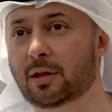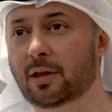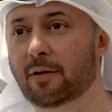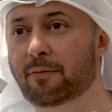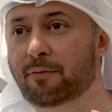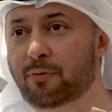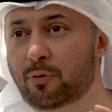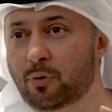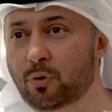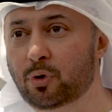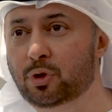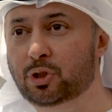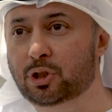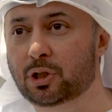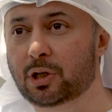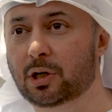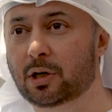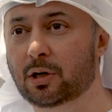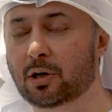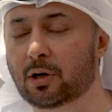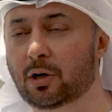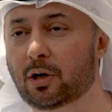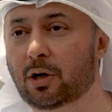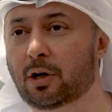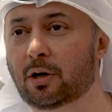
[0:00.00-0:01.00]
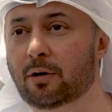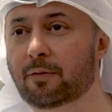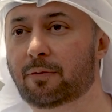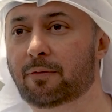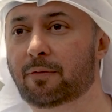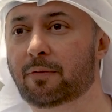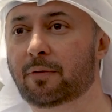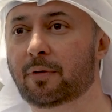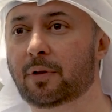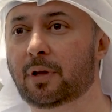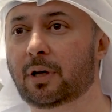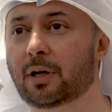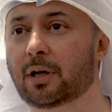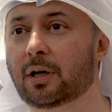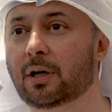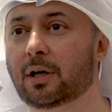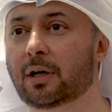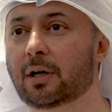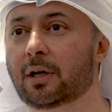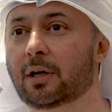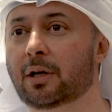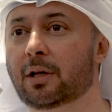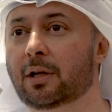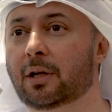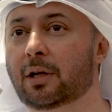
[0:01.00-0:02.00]
the future of
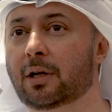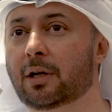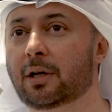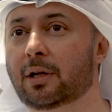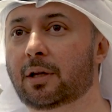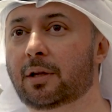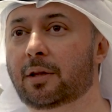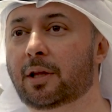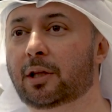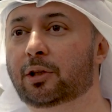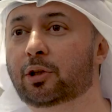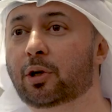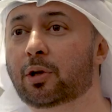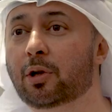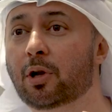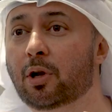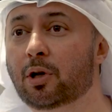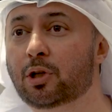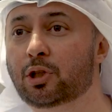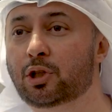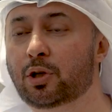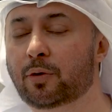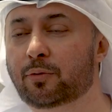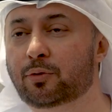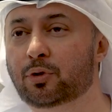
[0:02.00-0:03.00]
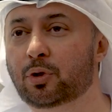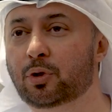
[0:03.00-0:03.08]
the technology of